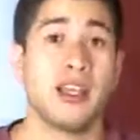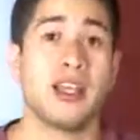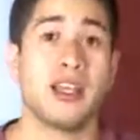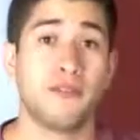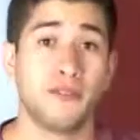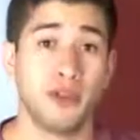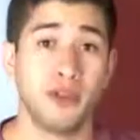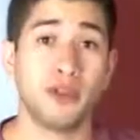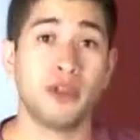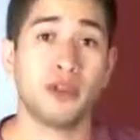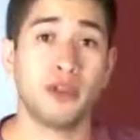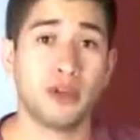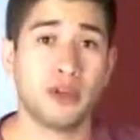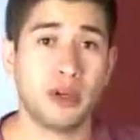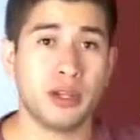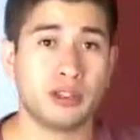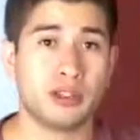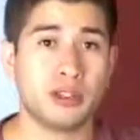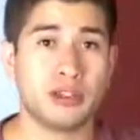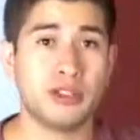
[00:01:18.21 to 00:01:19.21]
If you do
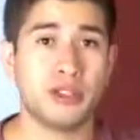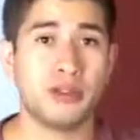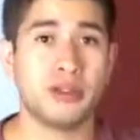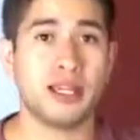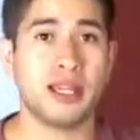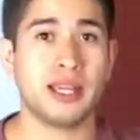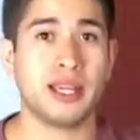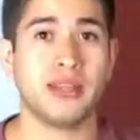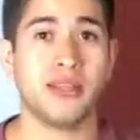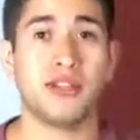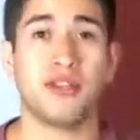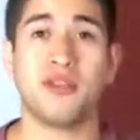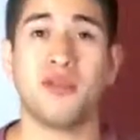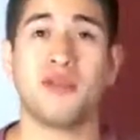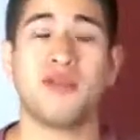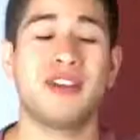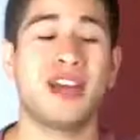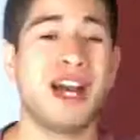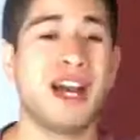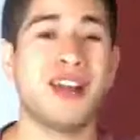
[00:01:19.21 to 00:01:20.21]
want to do that,
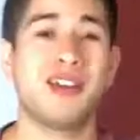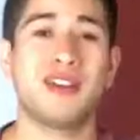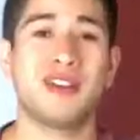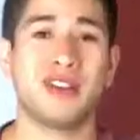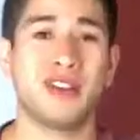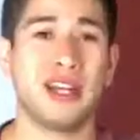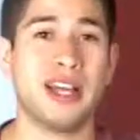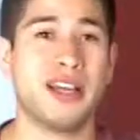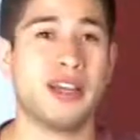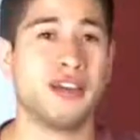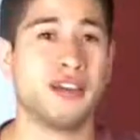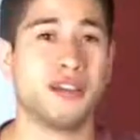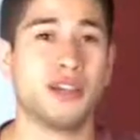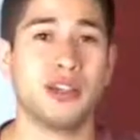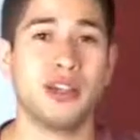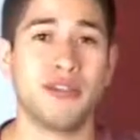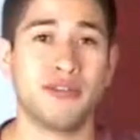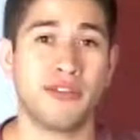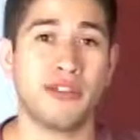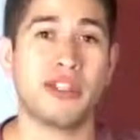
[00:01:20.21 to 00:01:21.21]
you've got to learn how to
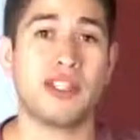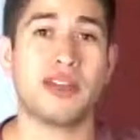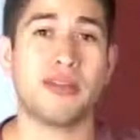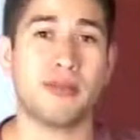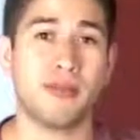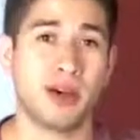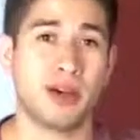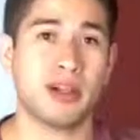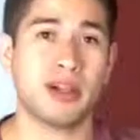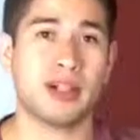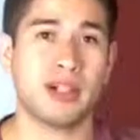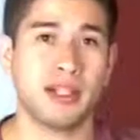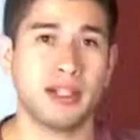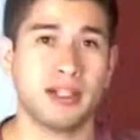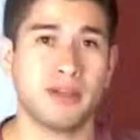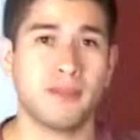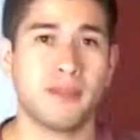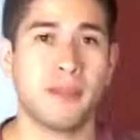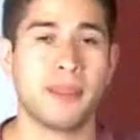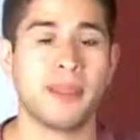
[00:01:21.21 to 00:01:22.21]
do affiliate
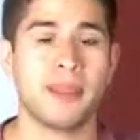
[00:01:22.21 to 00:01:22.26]
marketing.